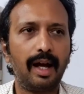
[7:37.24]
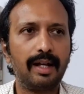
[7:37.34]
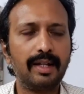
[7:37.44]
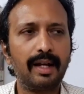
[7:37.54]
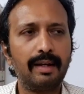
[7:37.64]

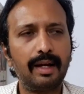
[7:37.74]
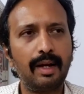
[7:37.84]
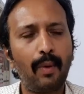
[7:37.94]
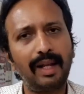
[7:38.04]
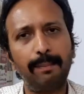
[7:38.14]
So, uh,
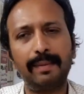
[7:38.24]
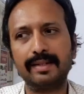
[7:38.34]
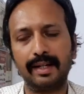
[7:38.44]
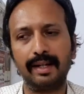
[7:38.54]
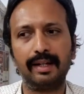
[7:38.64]
what happens,
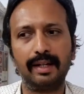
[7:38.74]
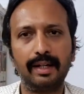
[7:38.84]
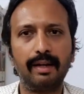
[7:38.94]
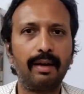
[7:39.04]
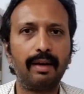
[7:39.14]
sir?
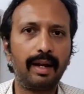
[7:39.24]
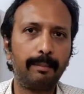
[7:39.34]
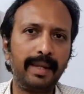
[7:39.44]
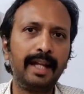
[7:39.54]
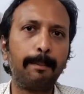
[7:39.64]

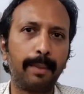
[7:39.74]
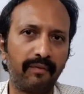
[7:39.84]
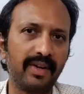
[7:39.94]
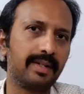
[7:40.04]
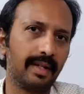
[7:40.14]
Being a
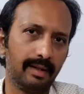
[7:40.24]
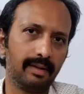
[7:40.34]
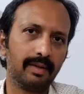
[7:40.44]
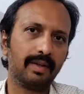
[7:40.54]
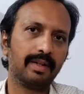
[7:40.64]
professional,
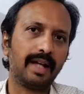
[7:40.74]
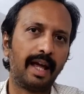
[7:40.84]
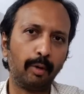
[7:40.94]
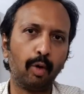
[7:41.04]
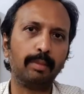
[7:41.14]

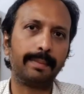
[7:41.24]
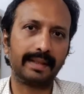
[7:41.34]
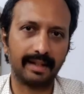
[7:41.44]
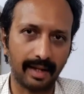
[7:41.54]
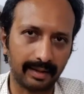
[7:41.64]
I'm a
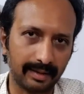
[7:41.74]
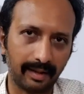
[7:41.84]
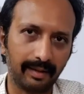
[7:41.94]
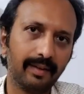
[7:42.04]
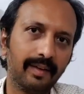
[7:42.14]
homeopathic doctor.
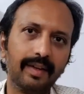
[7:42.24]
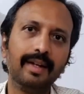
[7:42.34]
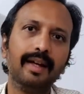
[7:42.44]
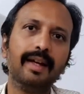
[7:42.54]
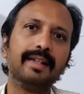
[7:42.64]

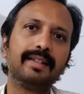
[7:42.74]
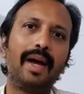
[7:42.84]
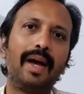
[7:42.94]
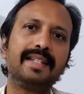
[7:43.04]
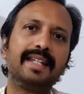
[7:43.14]
So
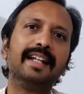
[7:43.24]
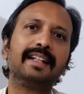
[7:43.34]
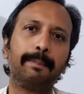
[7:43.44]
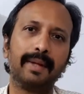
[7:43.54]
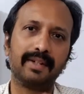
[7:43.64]
while seeing the
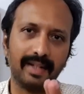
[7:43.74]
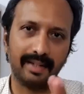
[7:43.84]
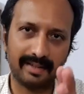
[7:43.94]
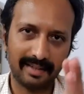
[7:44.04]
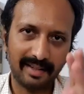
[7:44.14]

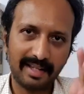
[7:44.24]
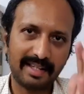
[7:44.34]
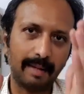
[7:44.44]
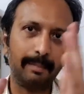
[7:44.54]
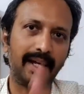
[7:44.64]
patients,
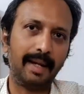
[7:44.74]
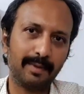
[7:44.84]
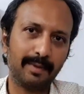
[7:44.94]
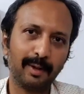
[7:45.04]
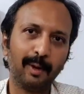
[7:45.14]

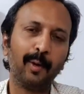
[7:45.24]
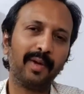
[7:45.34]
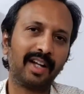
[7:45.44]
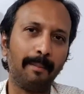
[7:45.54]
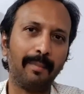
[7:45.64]
sometimes we
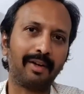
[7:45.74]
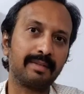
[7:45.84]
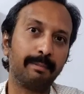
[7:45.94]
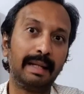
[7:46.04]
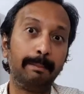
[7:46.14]
come across
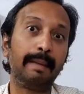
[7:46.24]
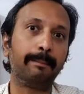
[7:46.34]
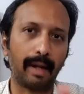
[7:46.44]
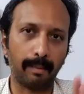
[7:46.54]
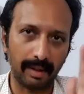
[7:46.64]
many big
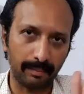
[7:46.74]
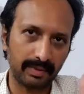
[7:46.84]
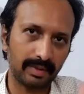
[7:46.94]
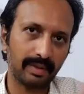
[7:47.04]
problems,